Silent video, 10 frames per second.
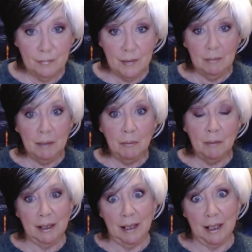Let me put
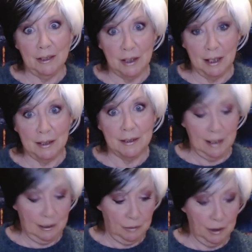my glasses on to see
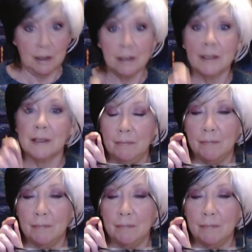how it looks.